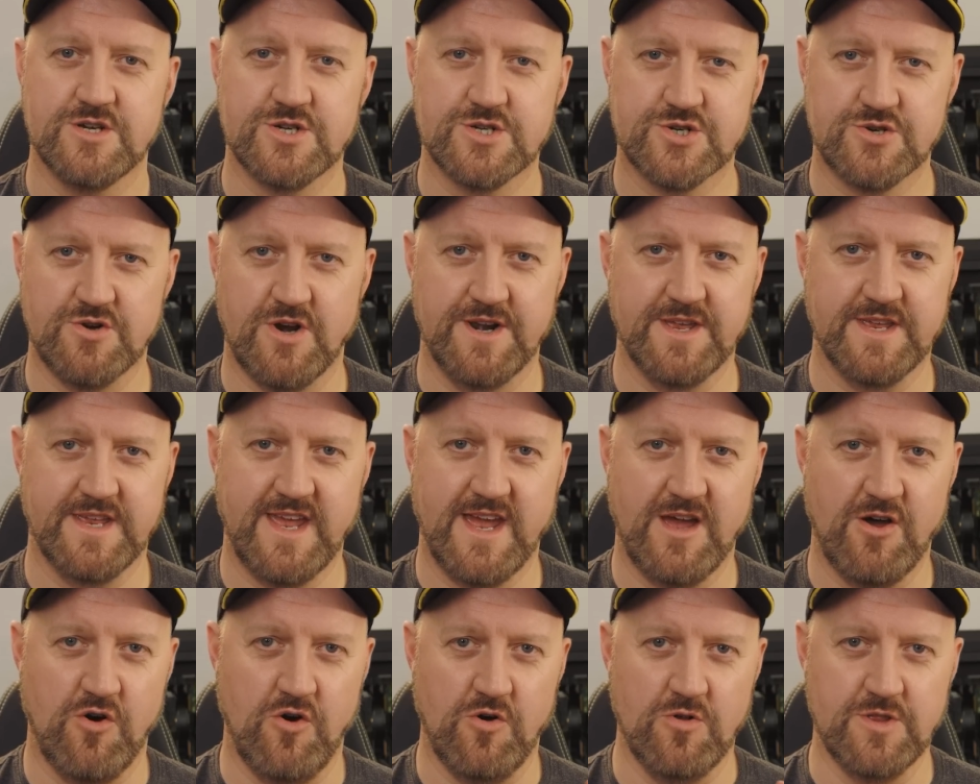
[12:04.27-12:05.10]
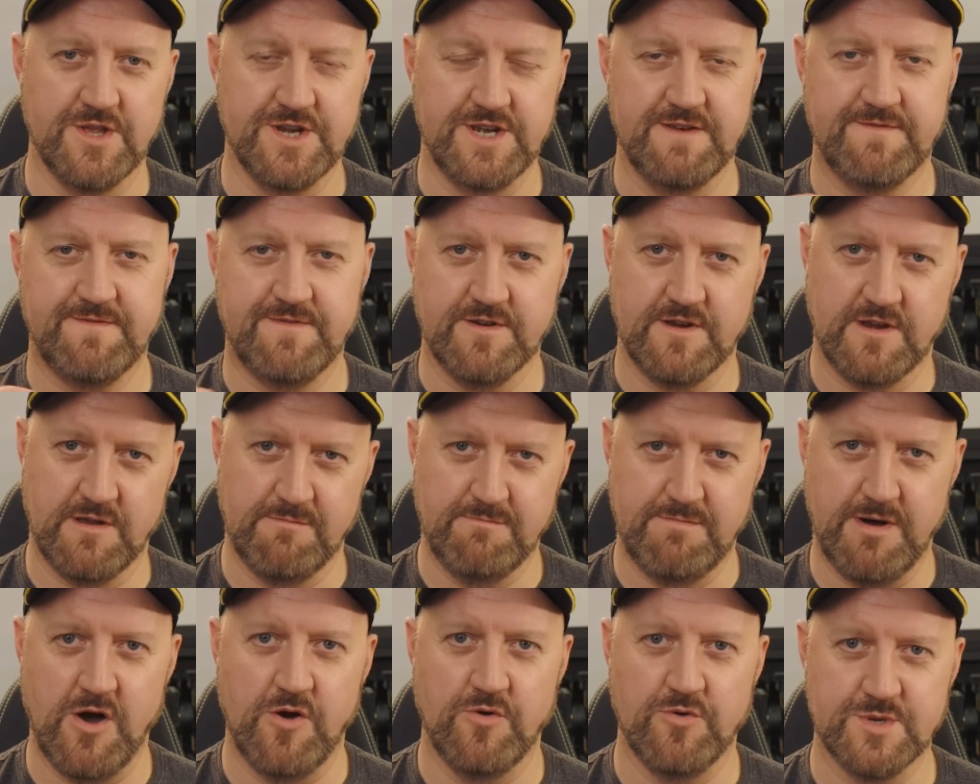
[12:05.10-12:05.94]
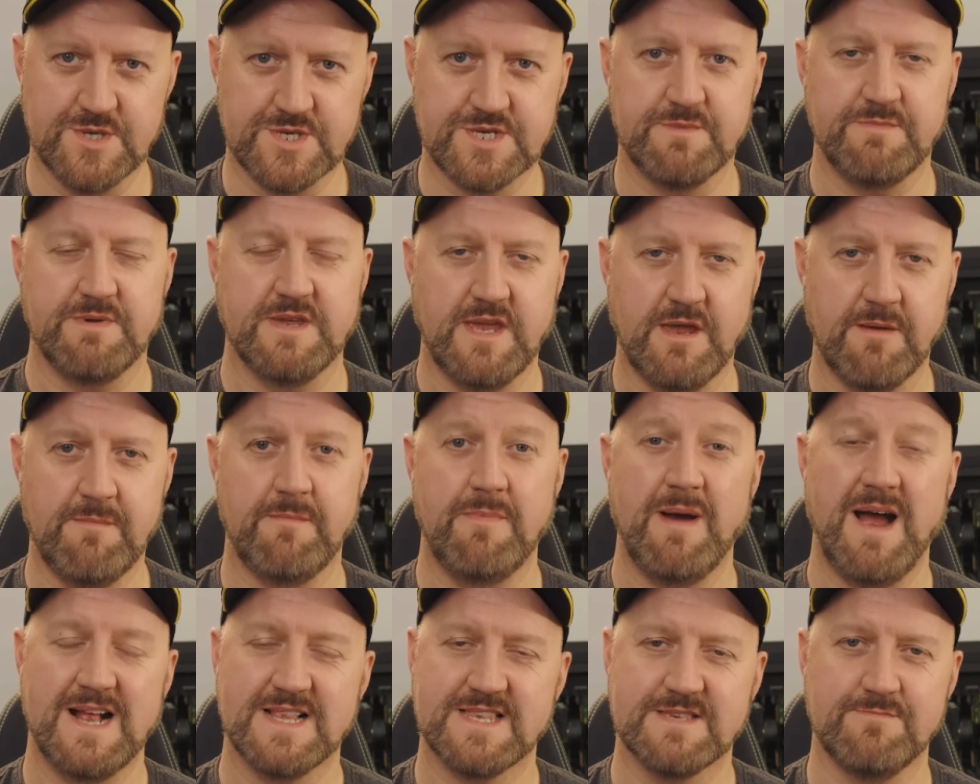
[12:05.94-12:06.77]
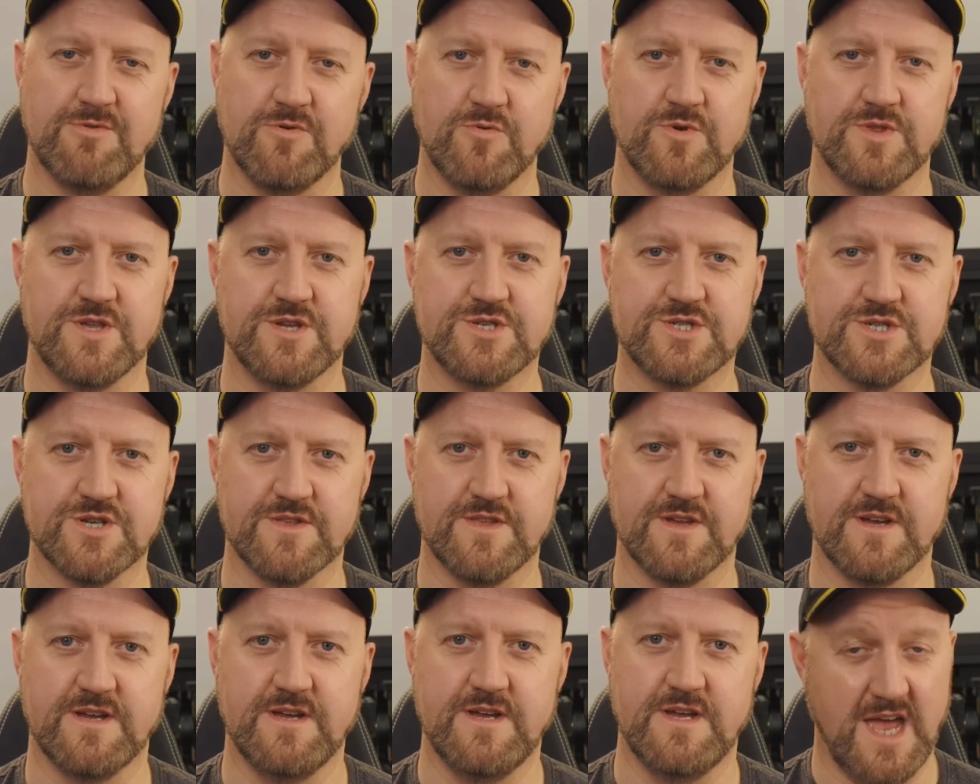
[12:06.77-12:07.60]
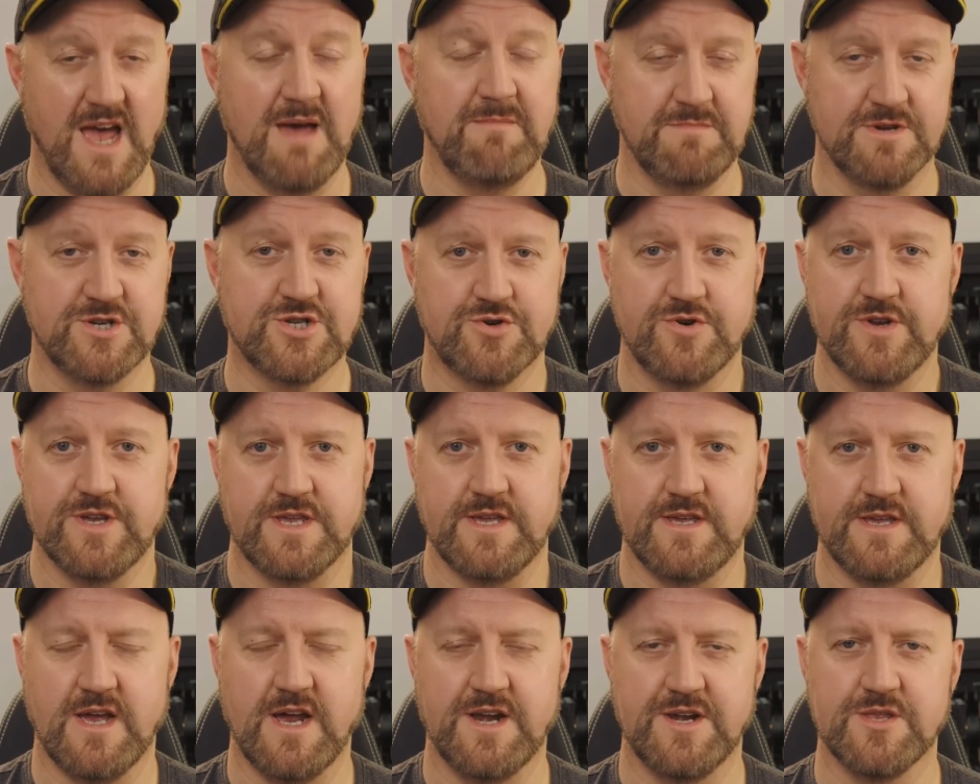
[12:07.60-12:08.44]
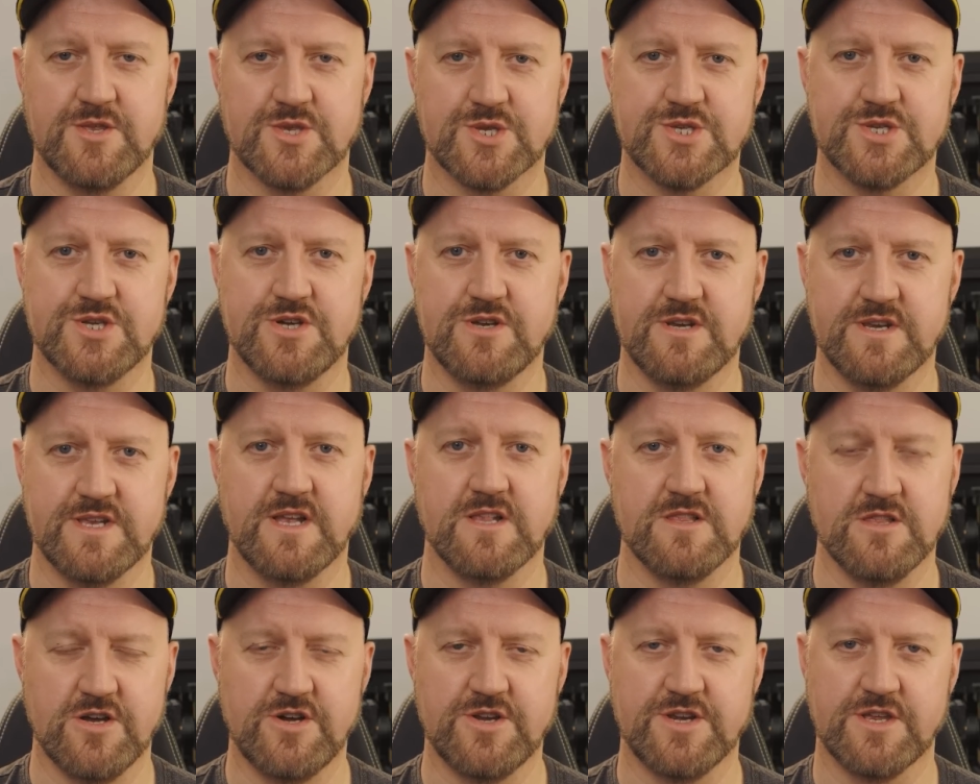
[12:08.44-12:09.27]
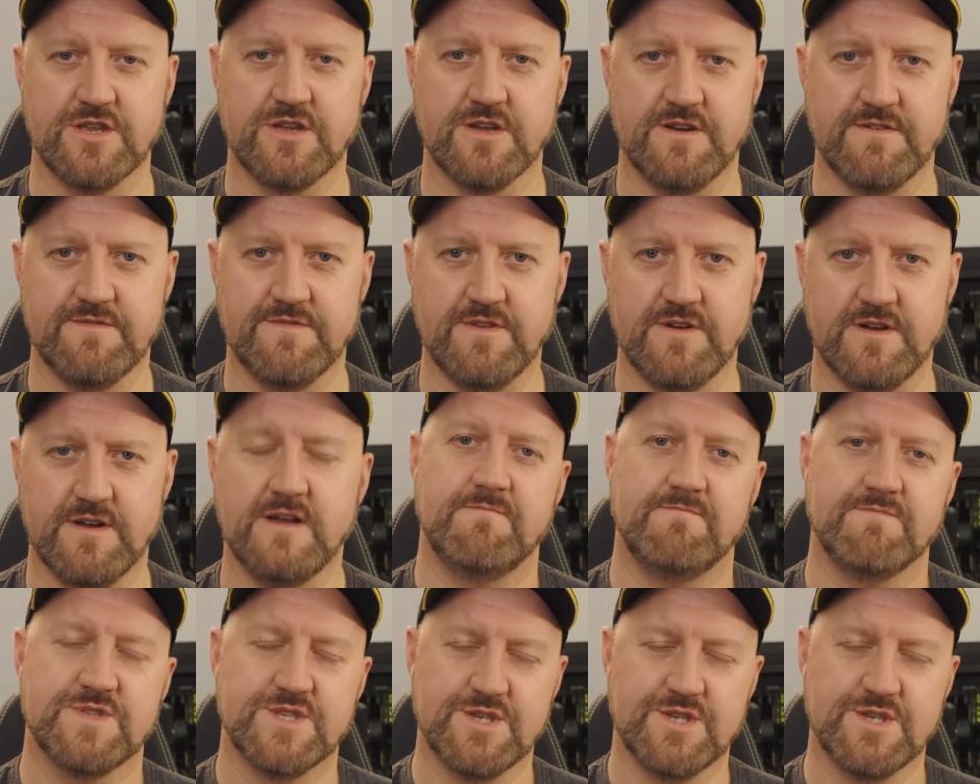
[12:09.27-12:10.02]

Trying to get all the different components to be compatible with each other can be tricky, and there's certainly a learning curve there.